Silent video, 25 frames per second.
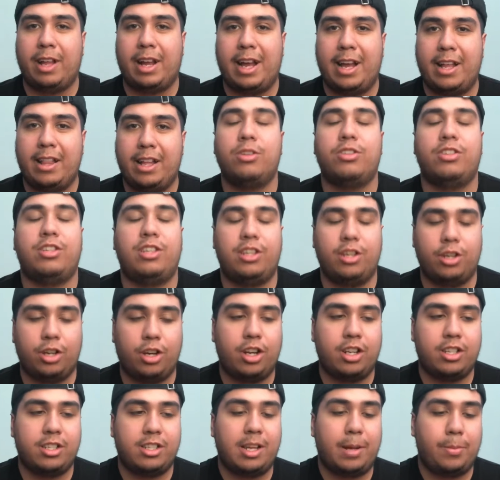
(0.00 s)
the guy that she
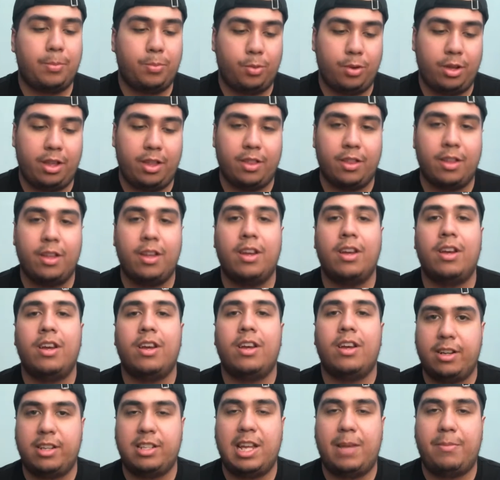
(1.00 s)
hooks up with,
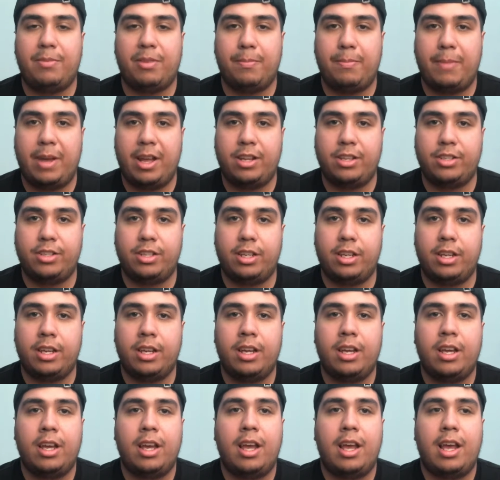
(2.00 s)
his name's Benji.
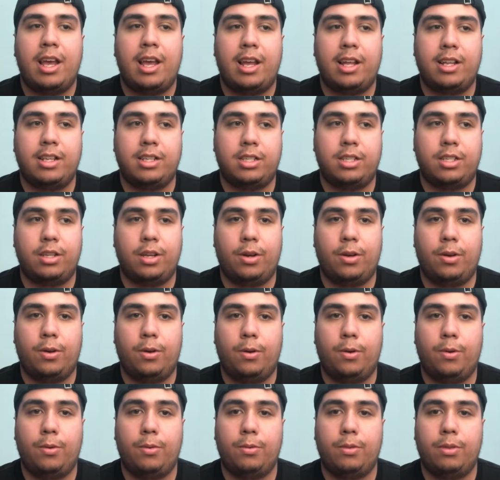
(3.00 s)
And
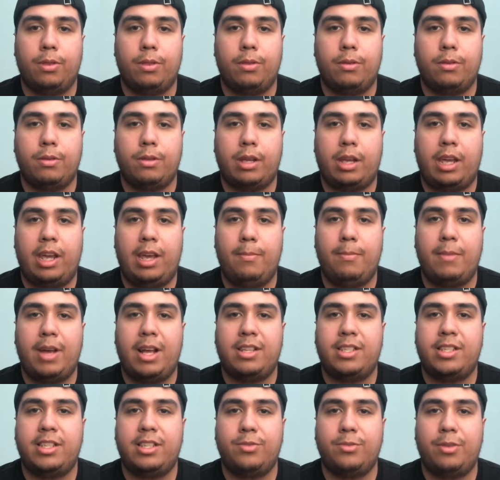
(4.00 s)
so he
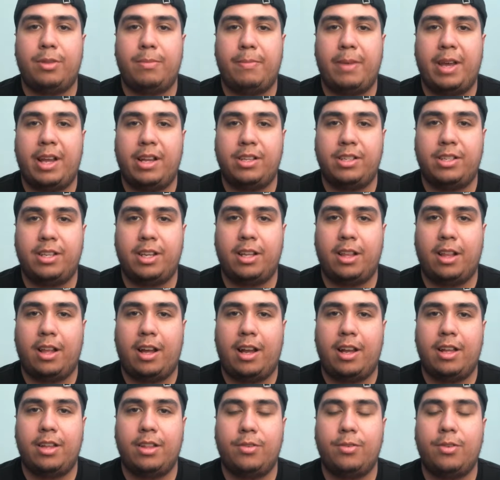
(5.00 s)
messes with Benji a
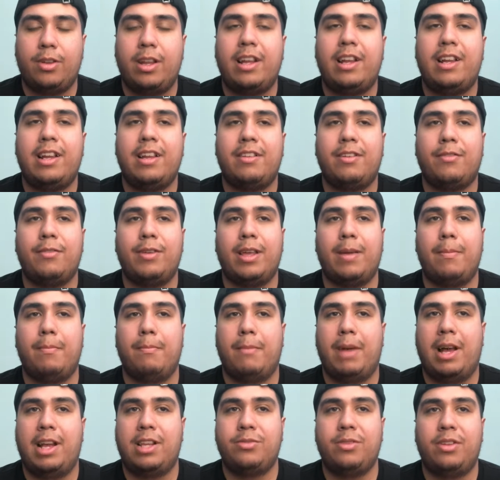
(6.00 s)
lot. Well, he doesn't really
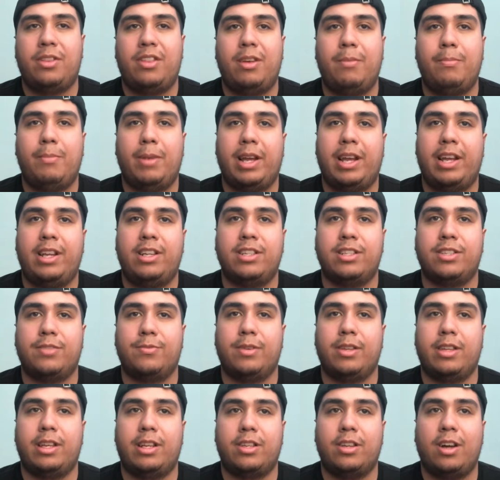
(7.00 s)
mess with him, but he just
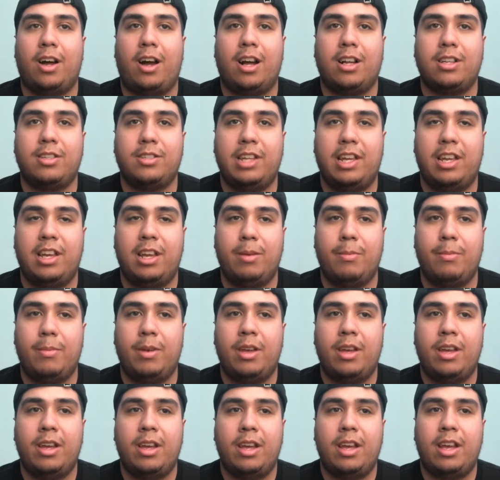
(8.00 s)
really talks to him
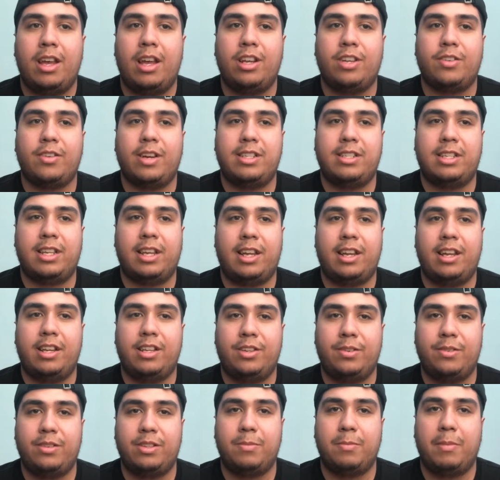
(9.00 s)
and tries to get
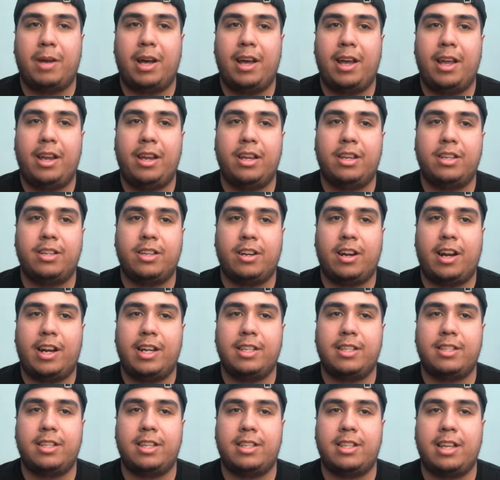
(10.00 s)
into his mind and
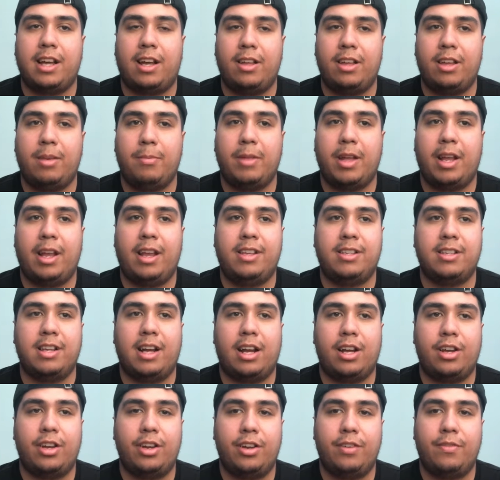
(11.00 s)
tries to tell him that he's
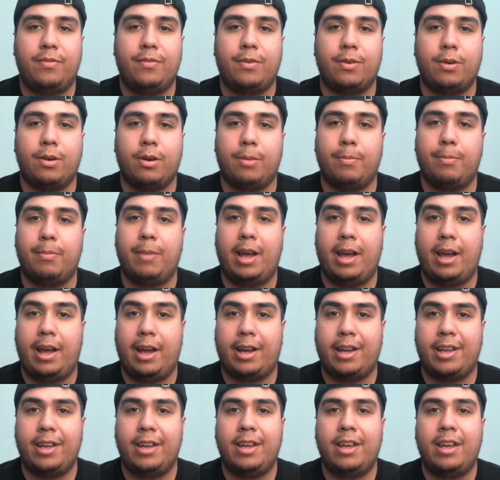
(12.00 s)
not good for
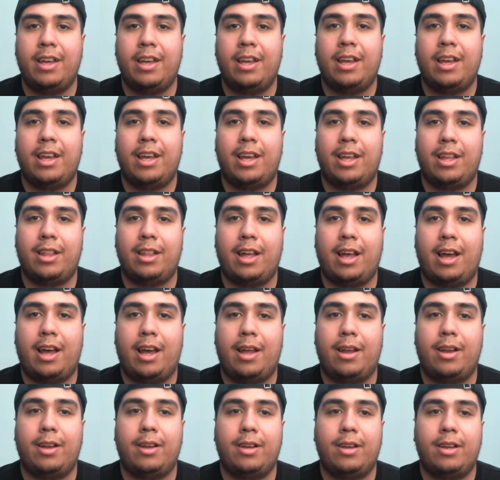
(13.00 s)
Beck, and
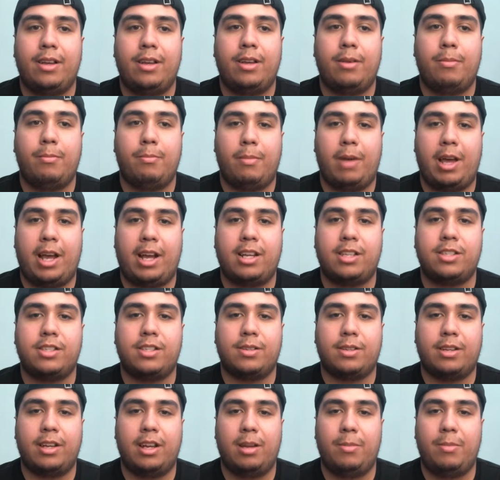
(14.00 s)
that
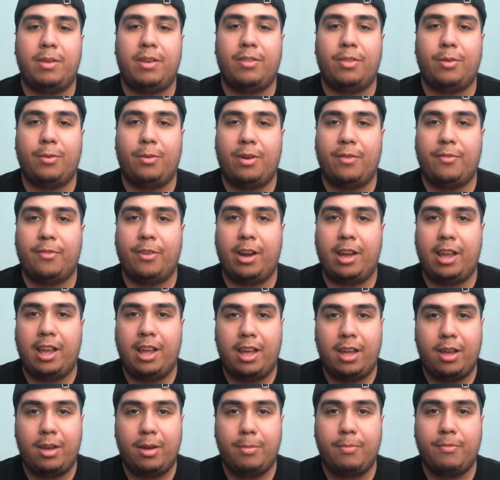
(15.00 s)
Beck's gonna be the one for
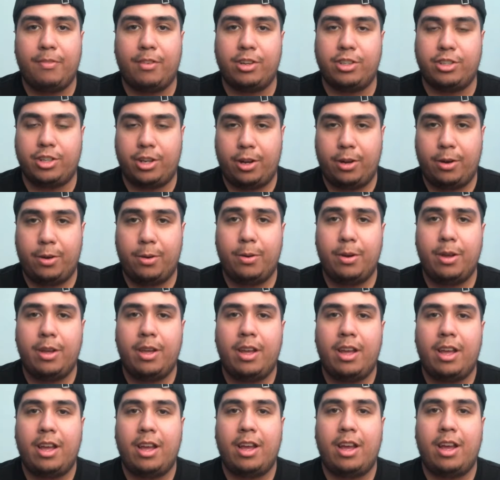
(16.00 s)
him, for Joe.
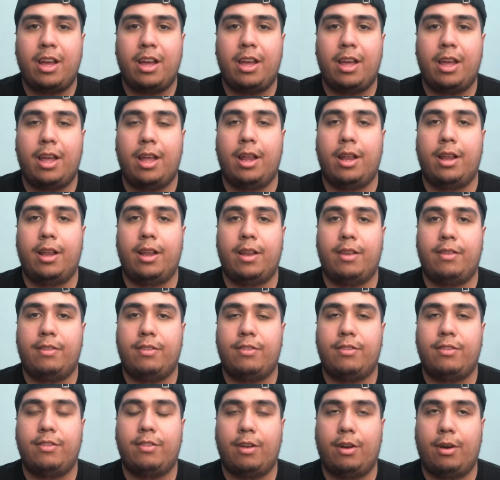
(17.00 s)
And
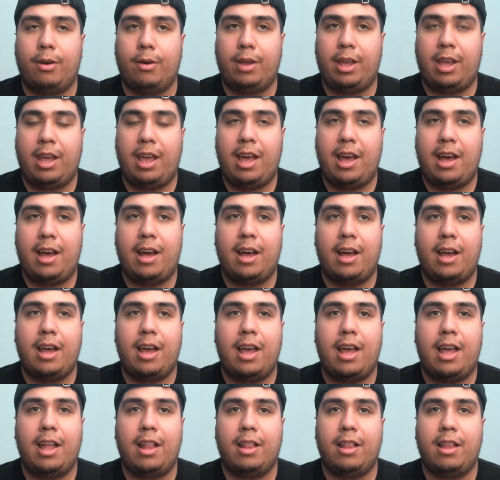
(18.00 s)
so yeah,
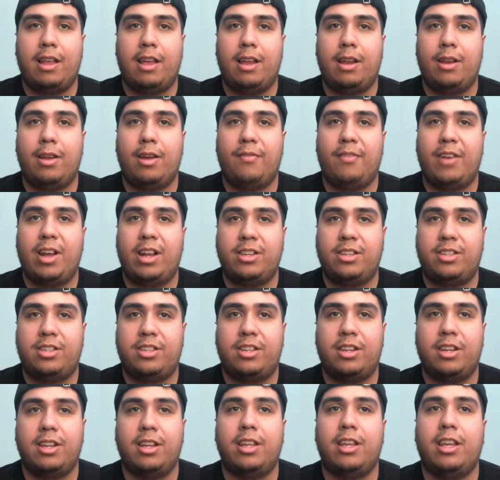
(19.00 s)
and then
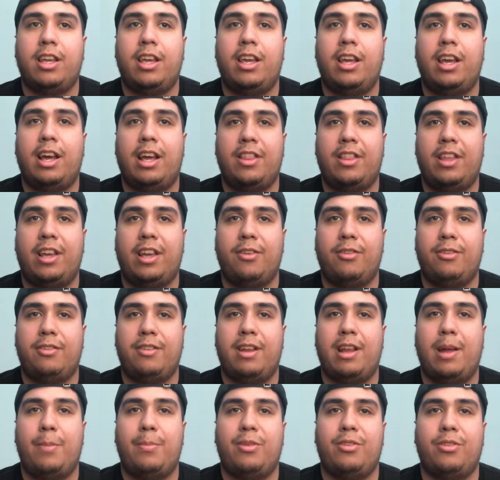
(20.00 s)
eventually, I think it was
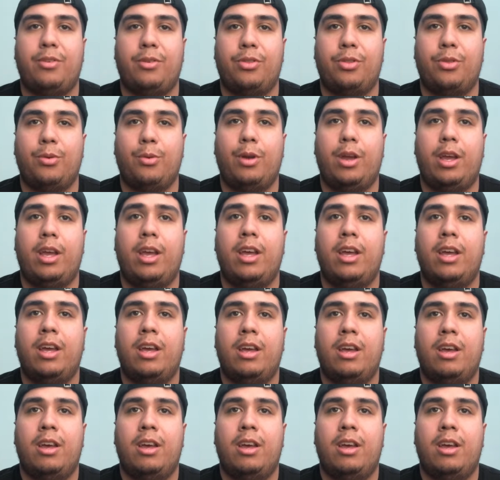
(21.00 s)
in episode 3,